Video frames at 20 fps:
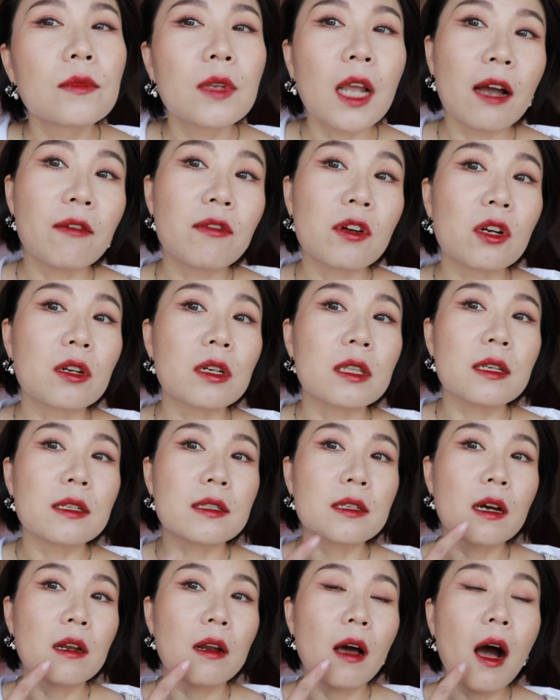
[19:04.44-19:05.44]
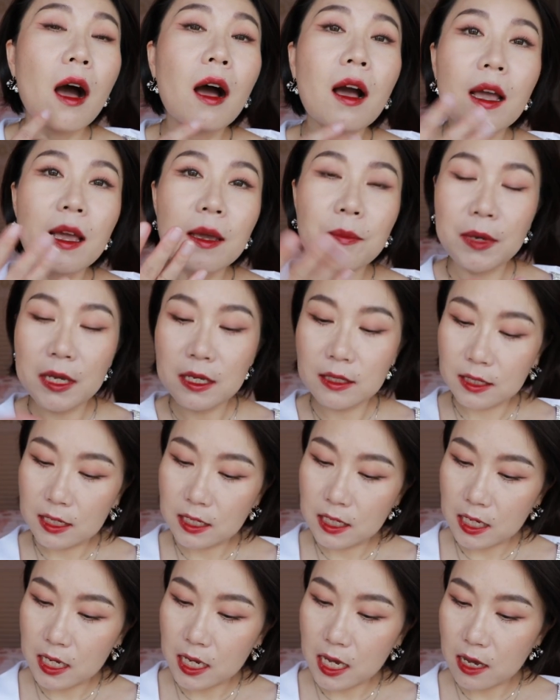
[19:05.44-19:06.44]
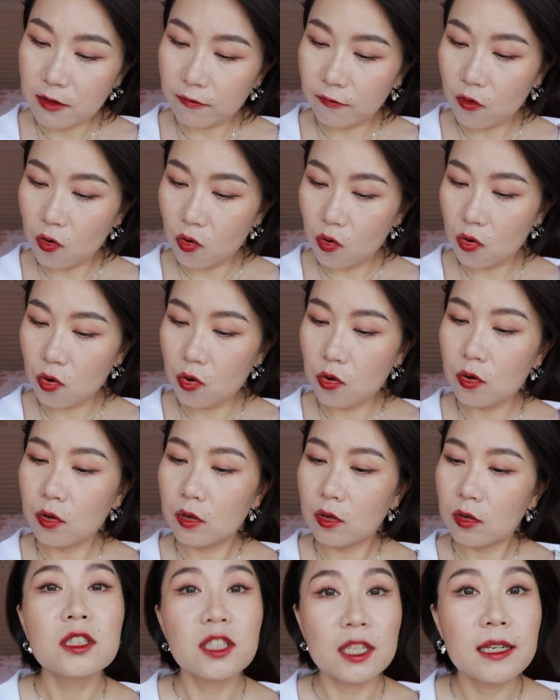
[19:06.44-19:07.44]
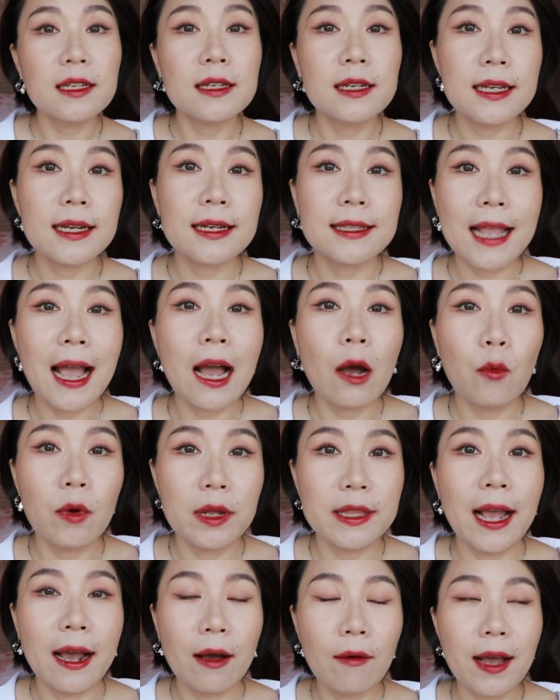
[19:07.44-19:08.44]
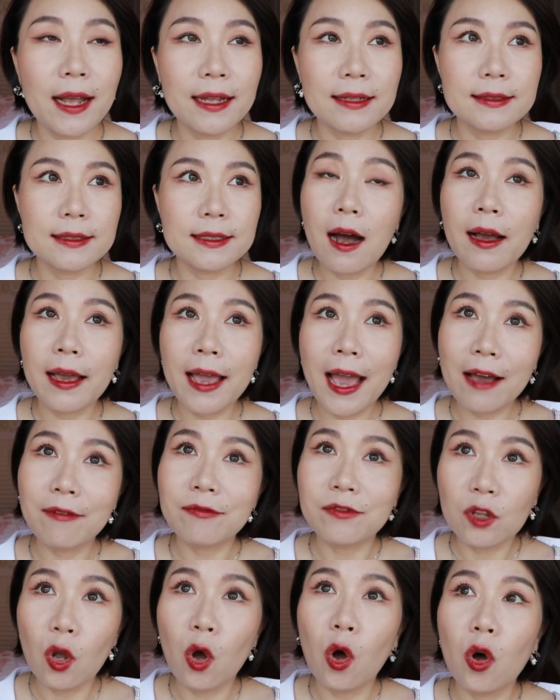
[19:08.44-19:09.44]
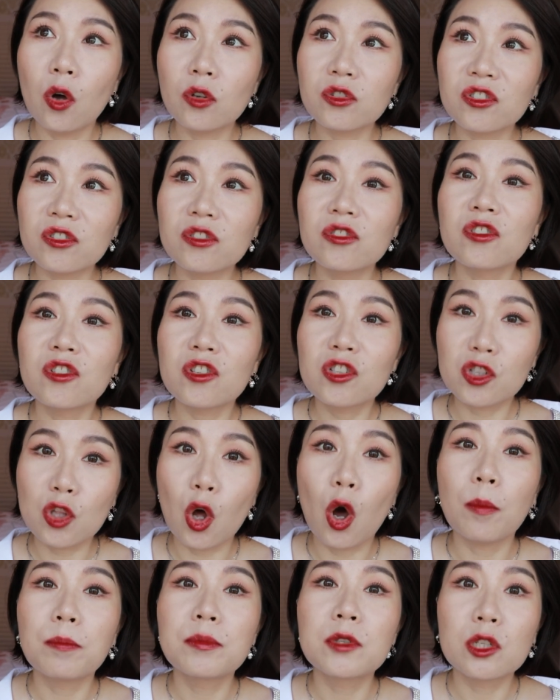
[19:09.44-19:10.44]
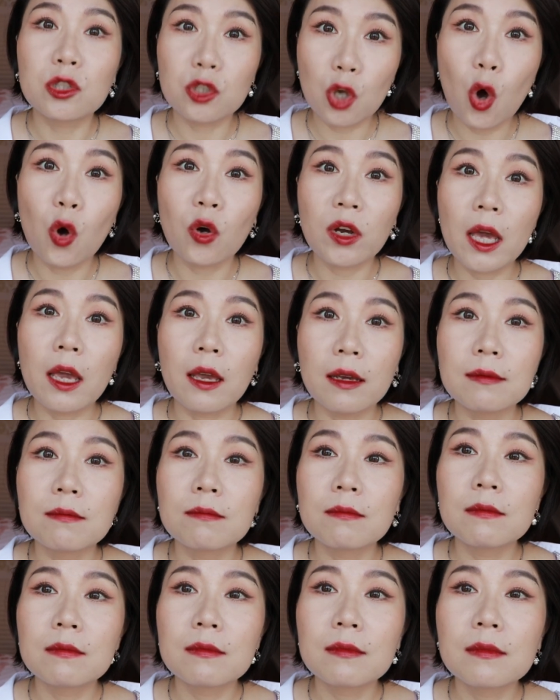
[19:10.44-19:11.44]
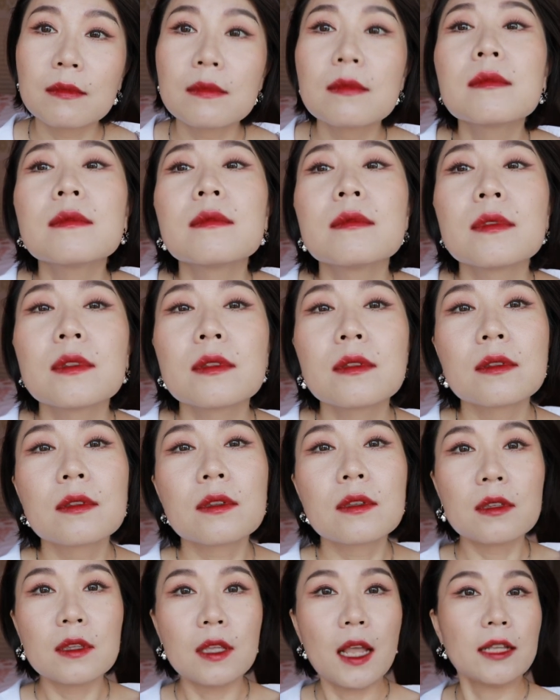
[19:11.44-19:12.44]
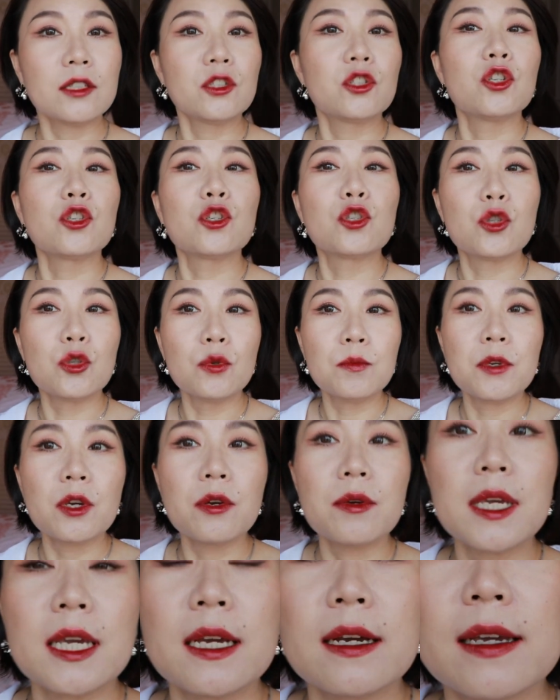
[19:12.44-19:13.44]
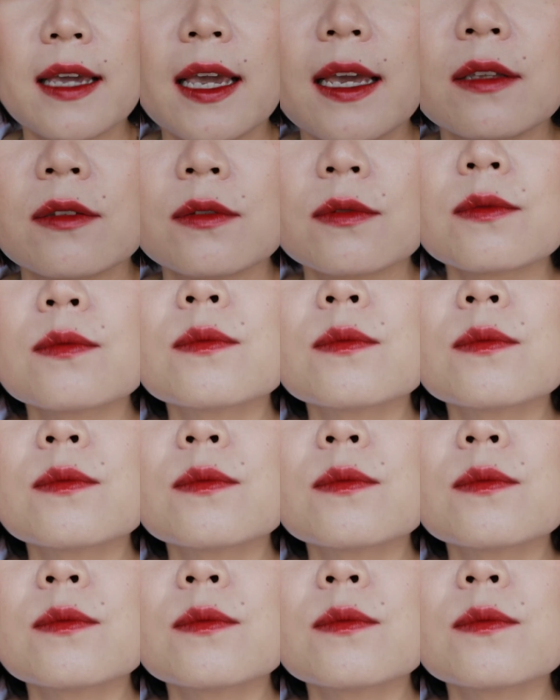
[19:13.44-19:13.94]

Have a look at this color. I've been sitting here for nearly an hour now and I have not stopped talking. Let's just zoom you in again.